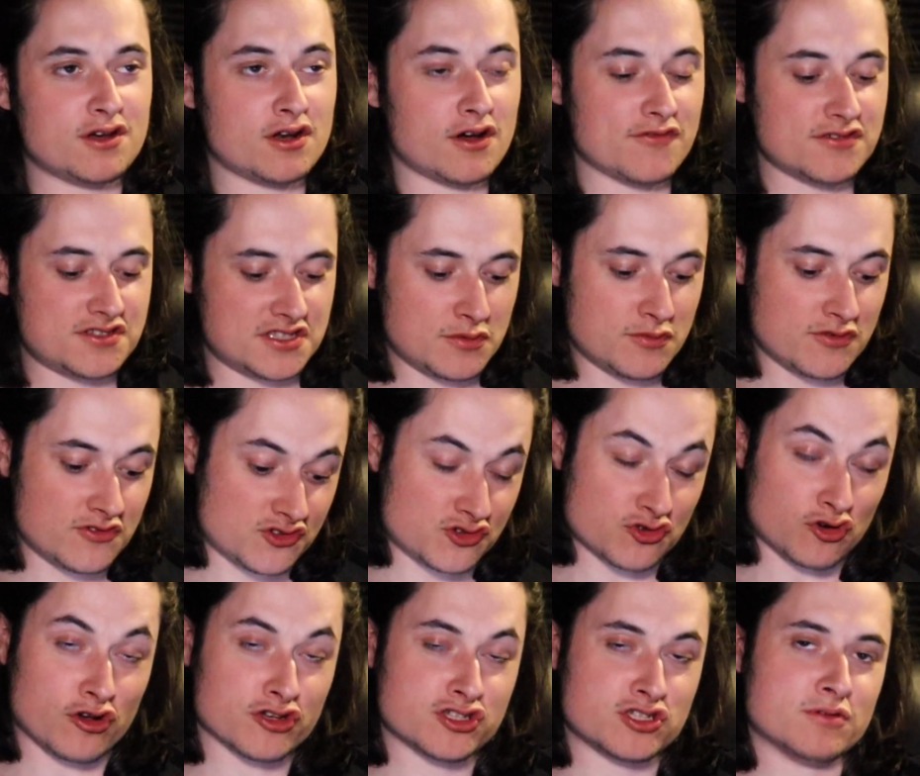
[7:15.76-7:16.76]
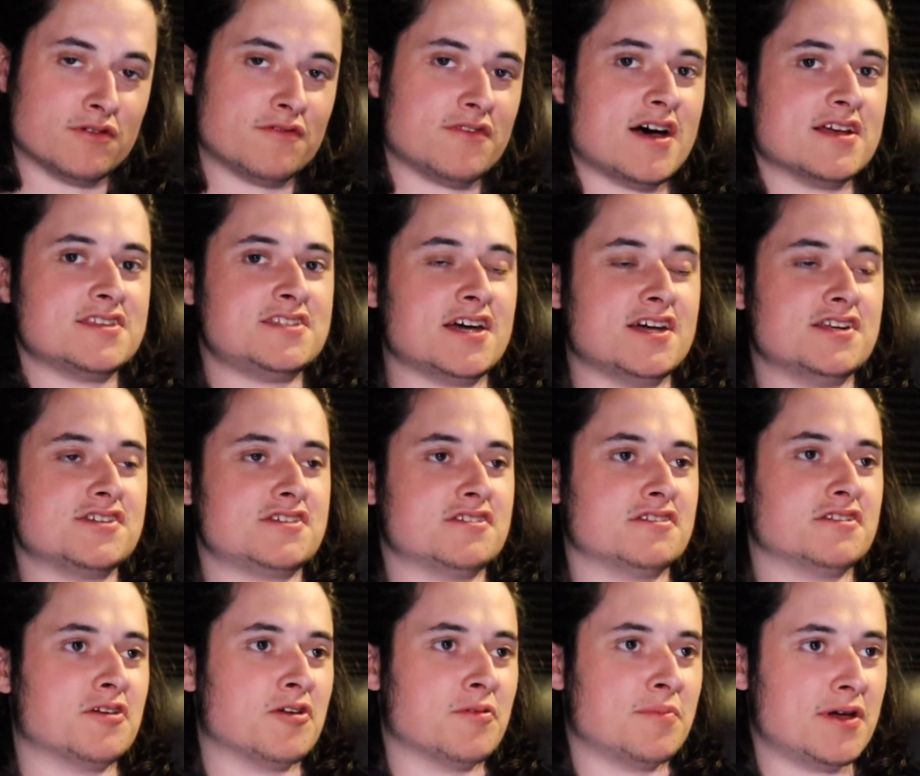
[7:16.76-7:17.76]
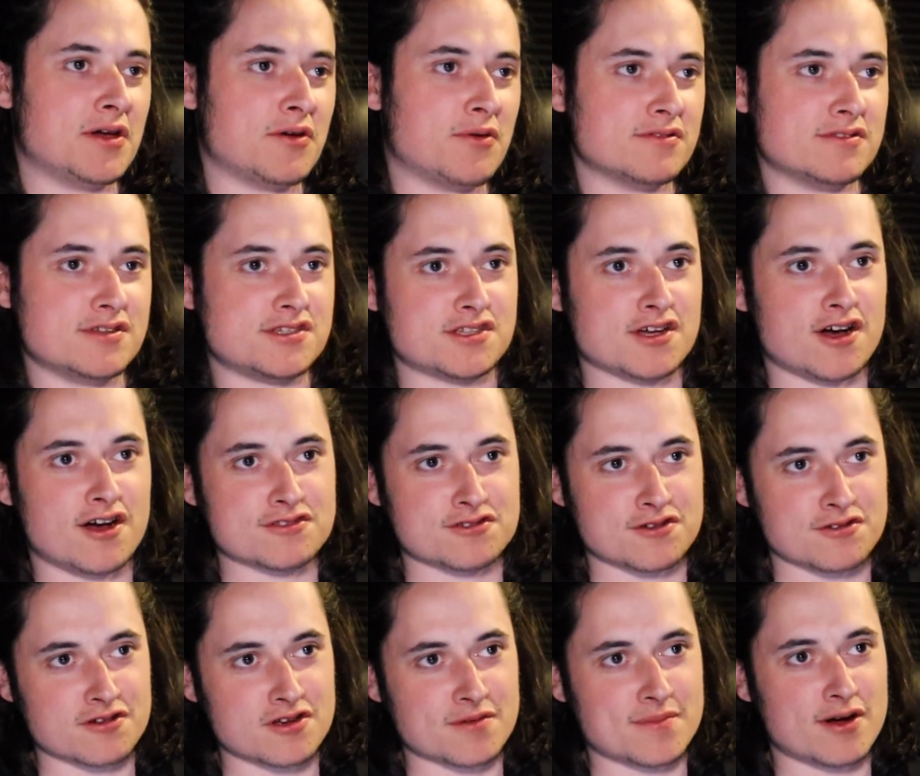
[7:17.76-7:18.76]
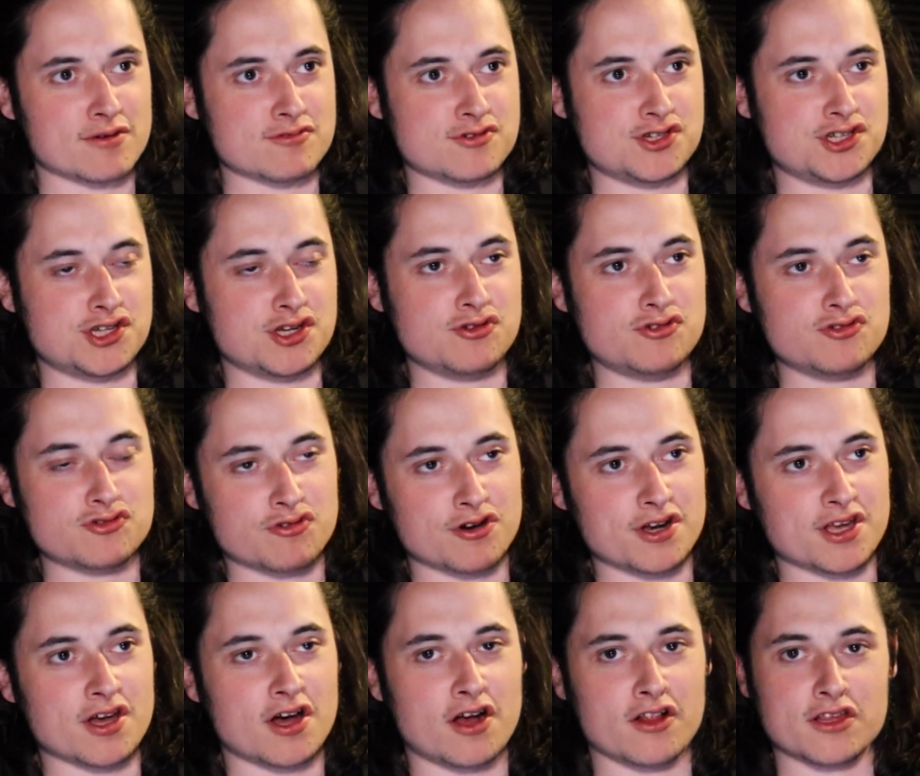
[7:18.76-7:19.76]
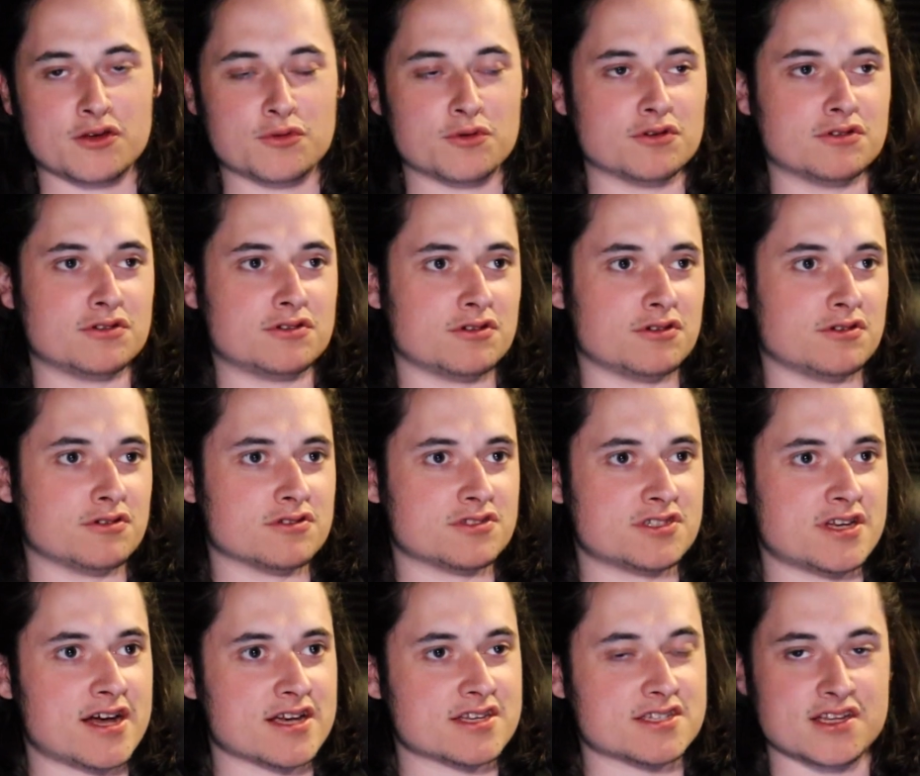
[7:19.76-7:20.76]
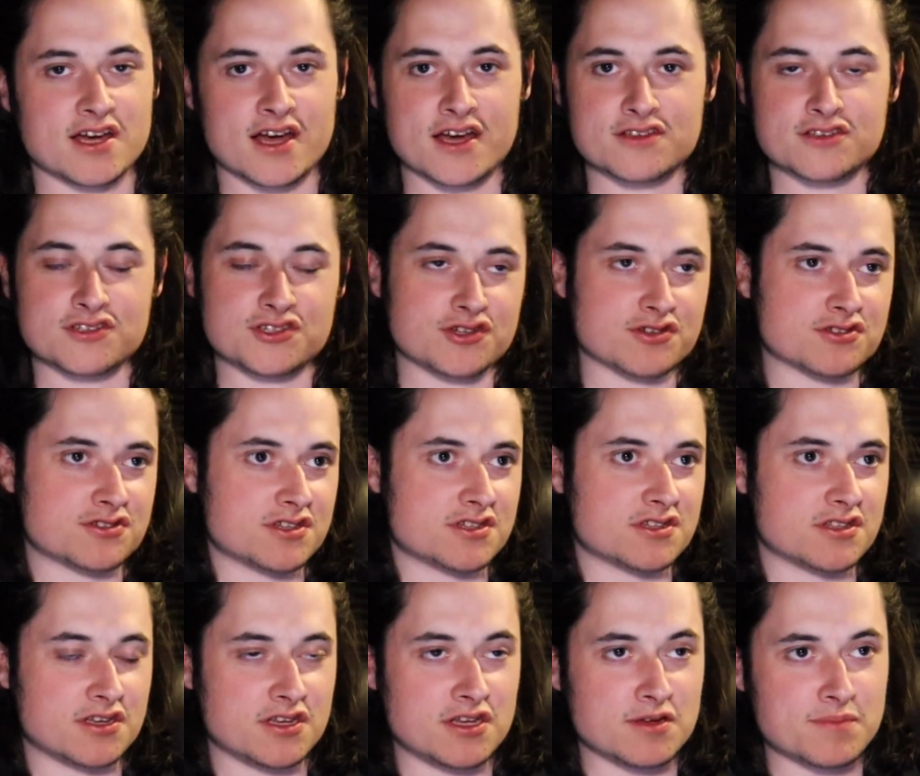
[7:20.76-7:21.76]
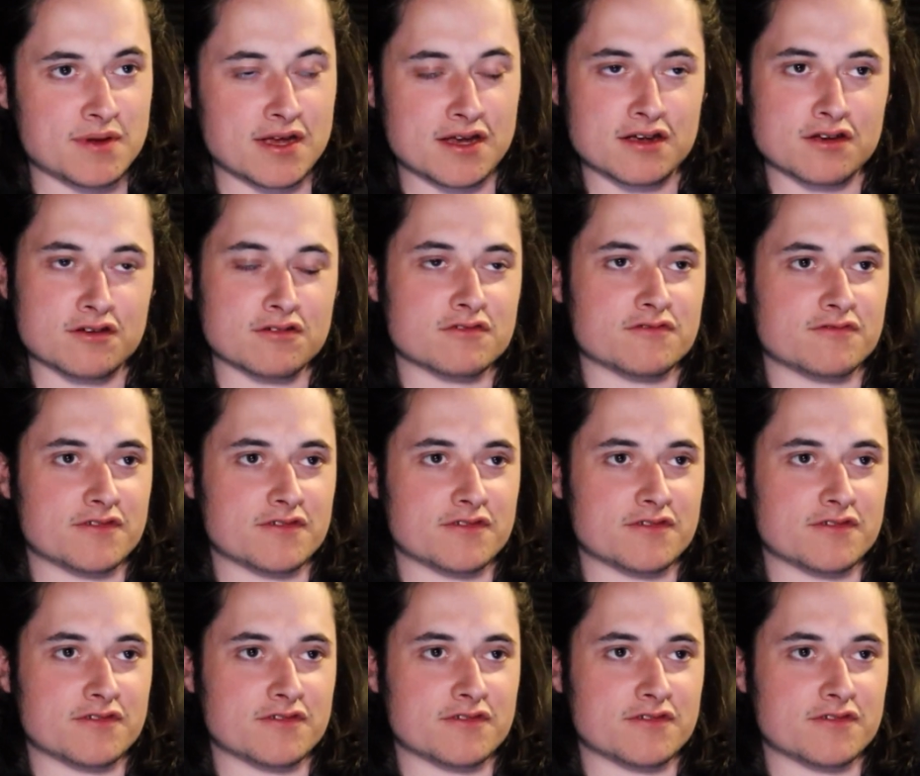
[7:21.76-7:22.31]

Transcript: can obviously withdraw some of that attention a little bit when they start talking about Jews running Hollywood or Zack Snyder's Justice League being a good